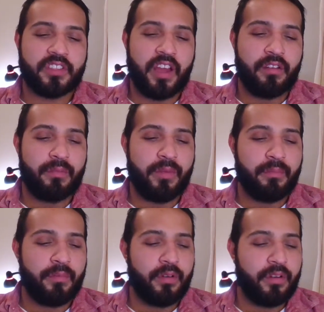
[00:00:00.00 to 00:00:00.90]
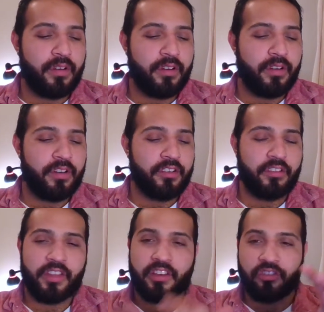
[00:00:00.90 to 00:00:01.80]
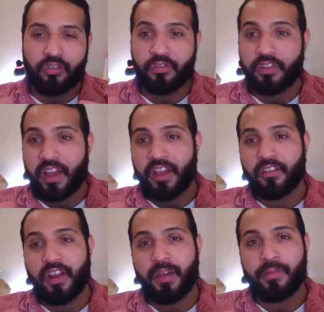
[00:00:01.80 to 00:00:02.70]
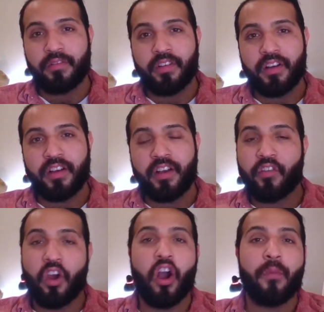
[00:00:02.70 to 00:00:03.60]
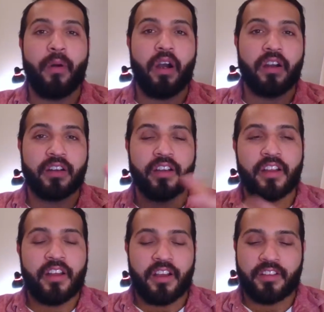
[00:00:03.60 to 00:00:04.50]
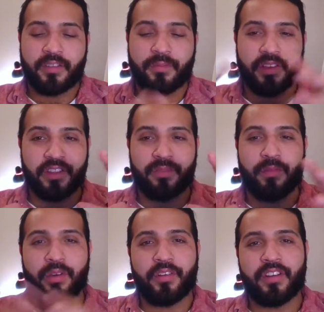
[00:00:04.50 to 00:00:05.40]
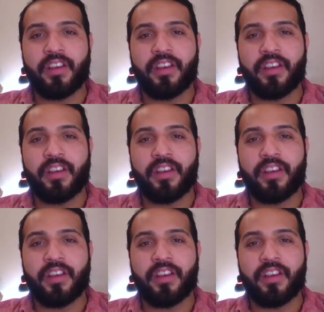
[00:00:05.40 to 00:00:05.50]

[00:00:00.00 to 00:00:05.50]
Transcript: I remember, they'd show you a diagram of a car part, or something in the motor.